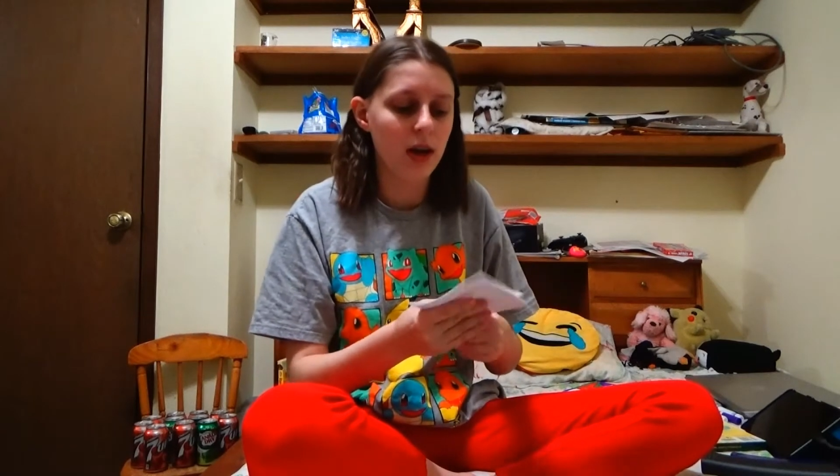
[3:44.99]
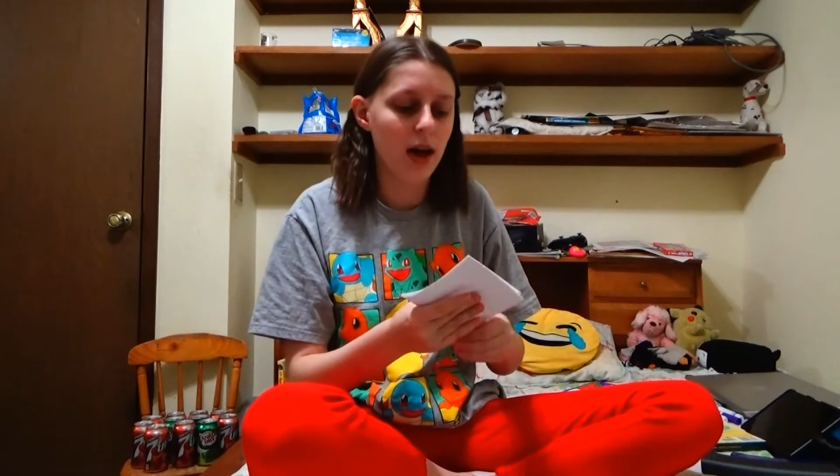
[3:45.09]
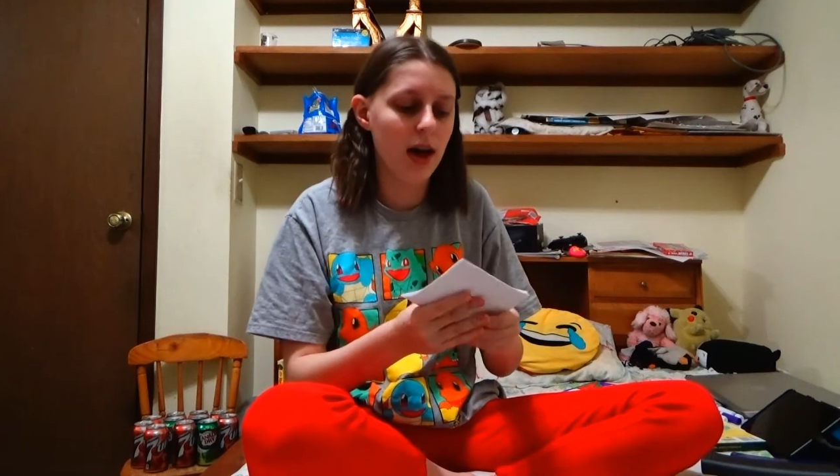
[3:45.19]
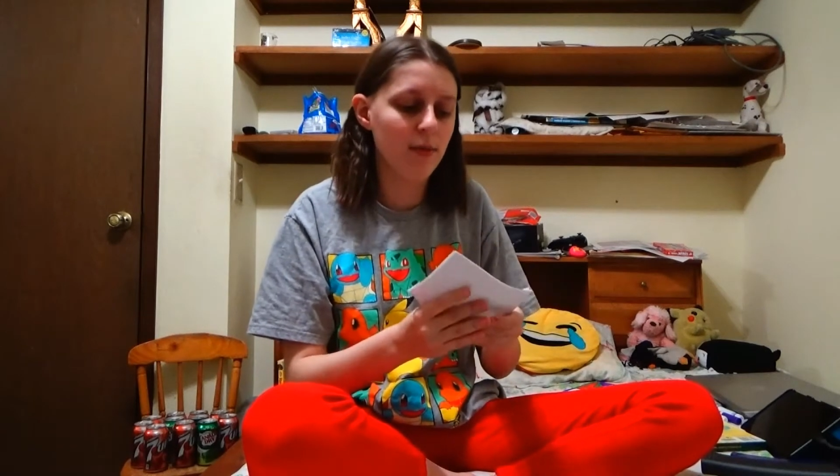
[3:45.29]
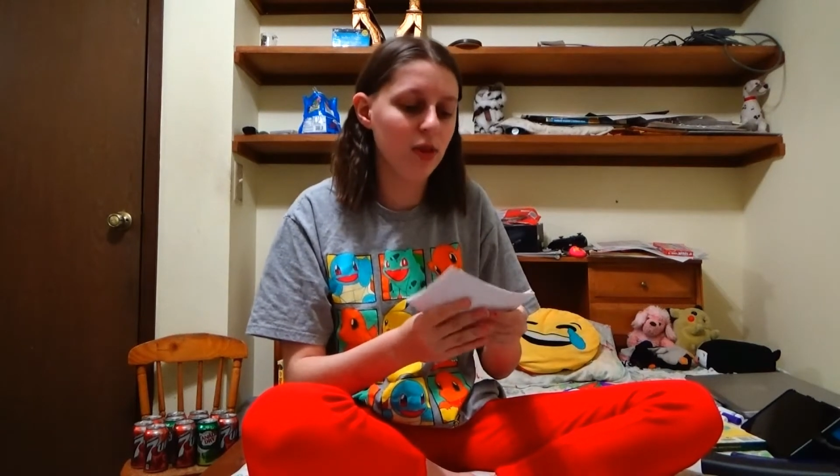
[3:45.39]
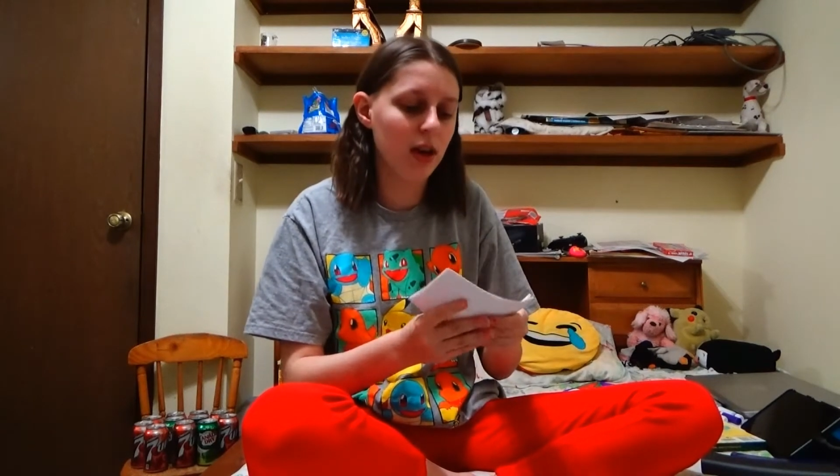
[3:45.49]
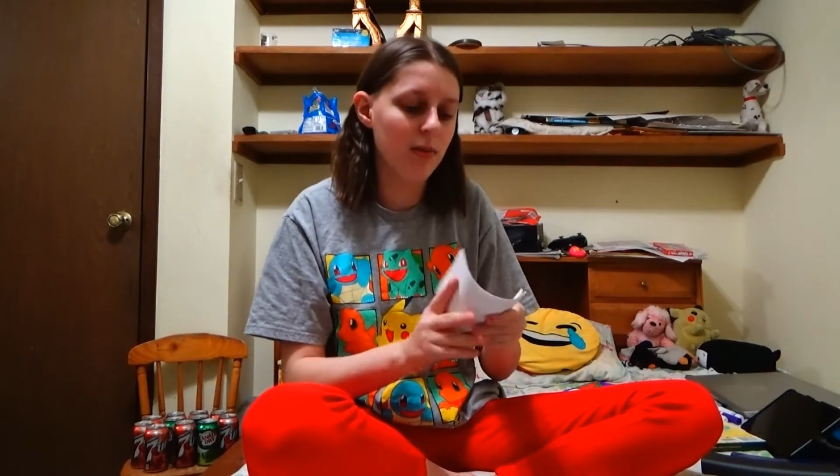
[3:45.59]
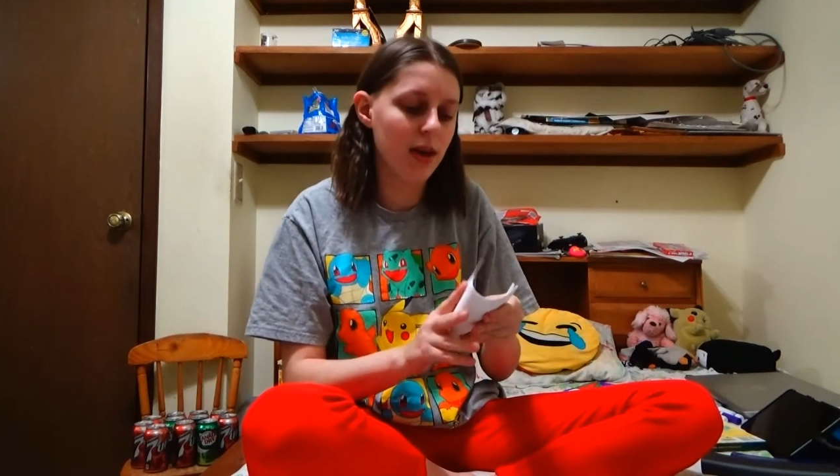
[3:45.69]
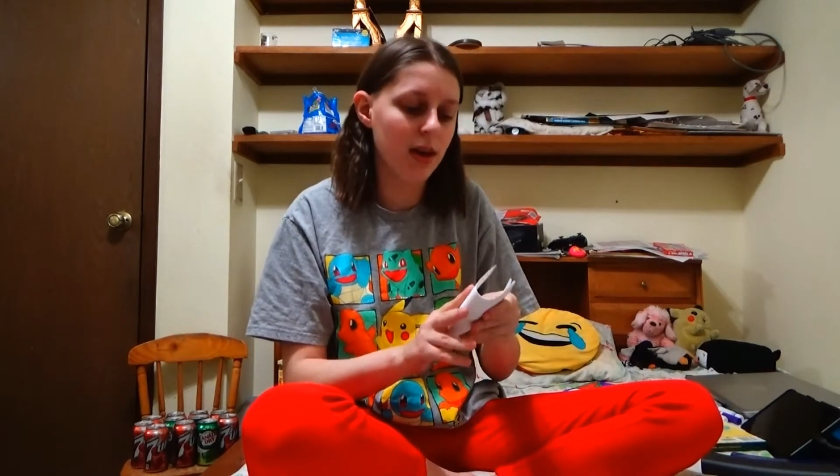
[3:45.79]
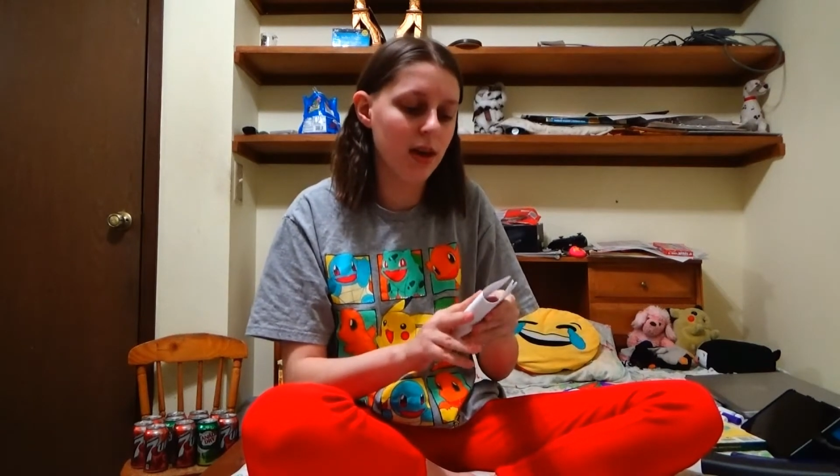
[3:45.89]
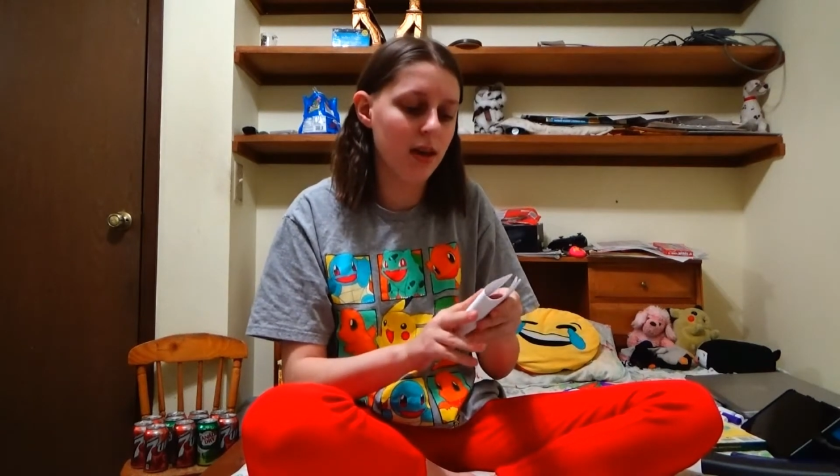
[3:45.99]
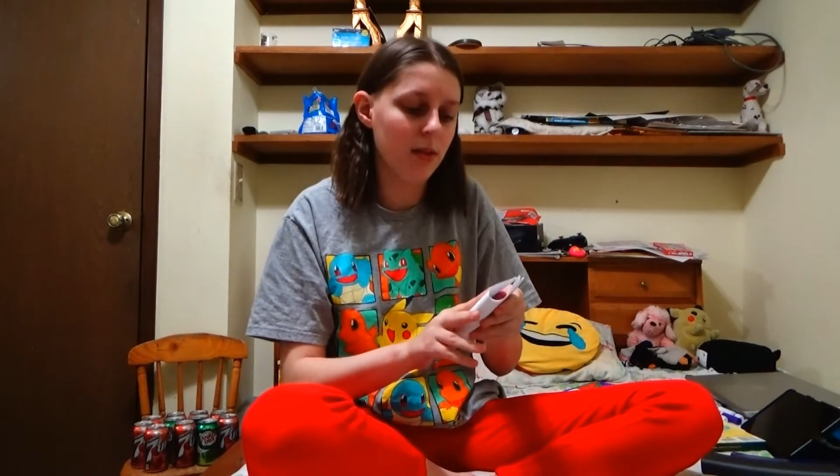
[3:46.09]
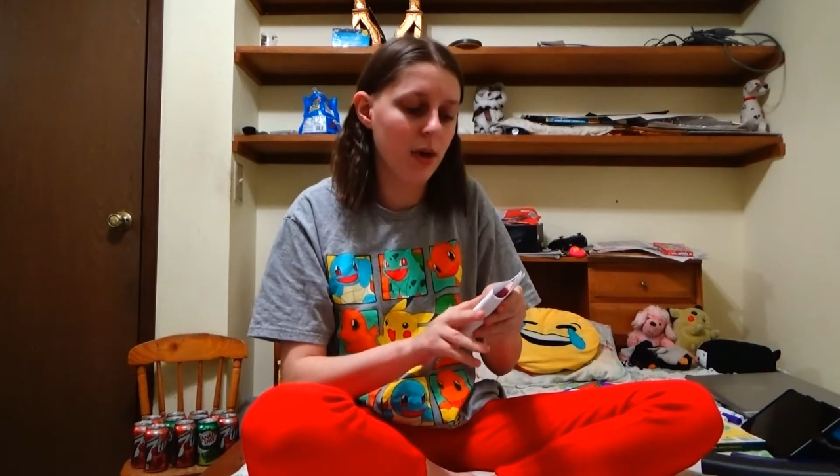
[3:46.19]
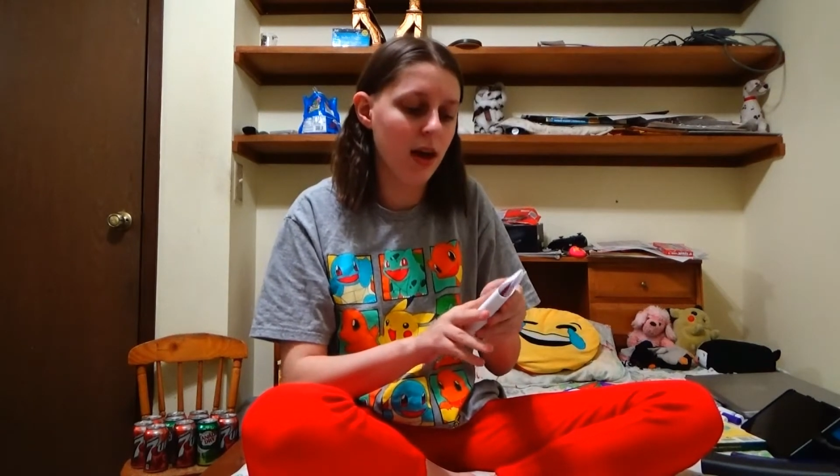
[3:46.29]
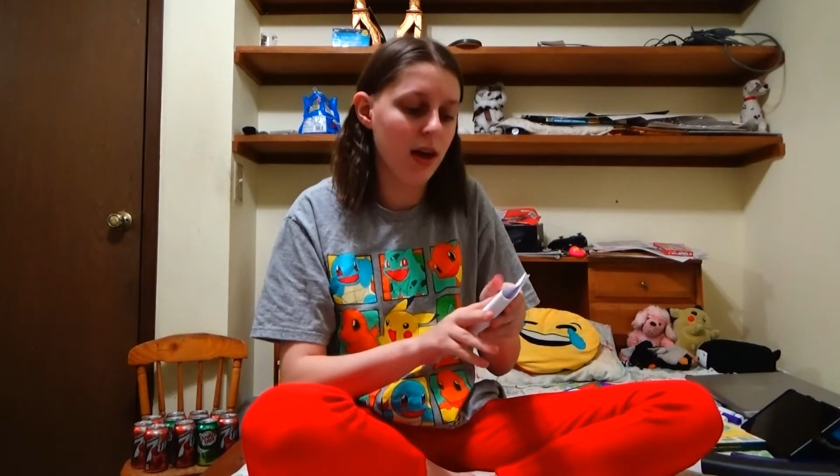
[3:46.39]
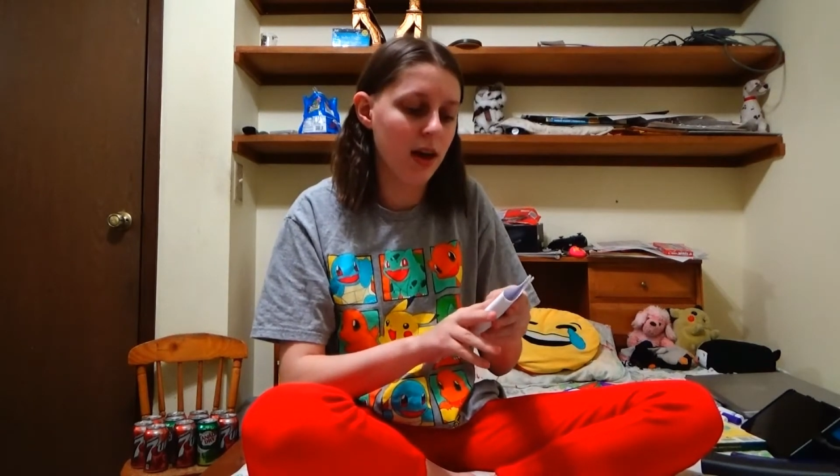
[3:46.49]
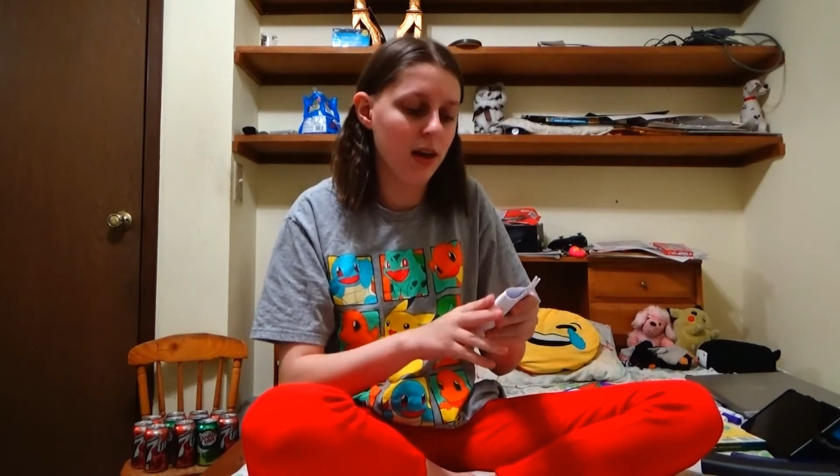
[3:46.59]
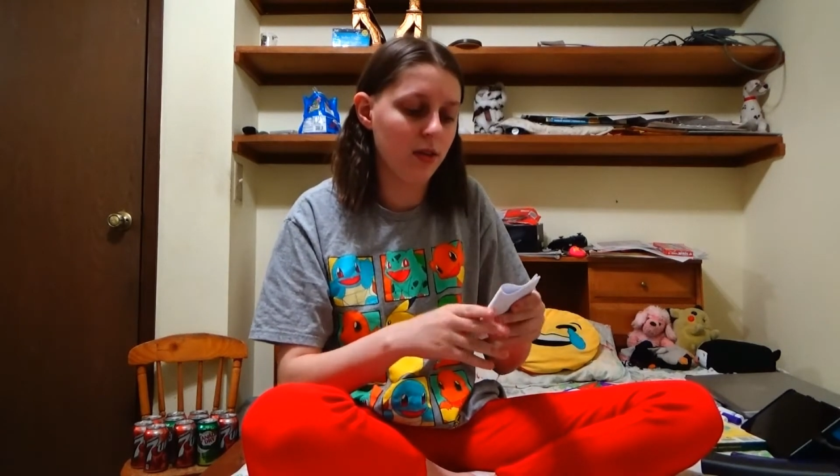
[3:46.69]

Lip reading: I'm going to make it a